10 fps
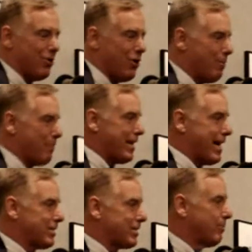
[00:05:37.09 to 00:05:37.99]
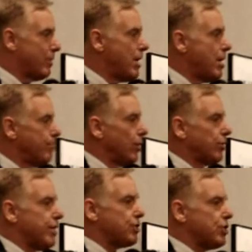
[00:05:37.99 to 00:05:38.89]
Call him up and ask him. But
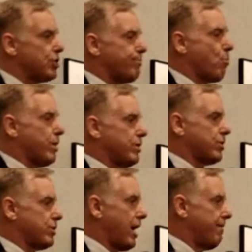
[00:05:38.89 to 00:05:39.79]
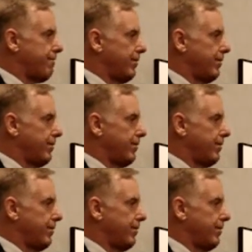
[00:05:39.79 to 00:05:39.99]
look, this is important stuff.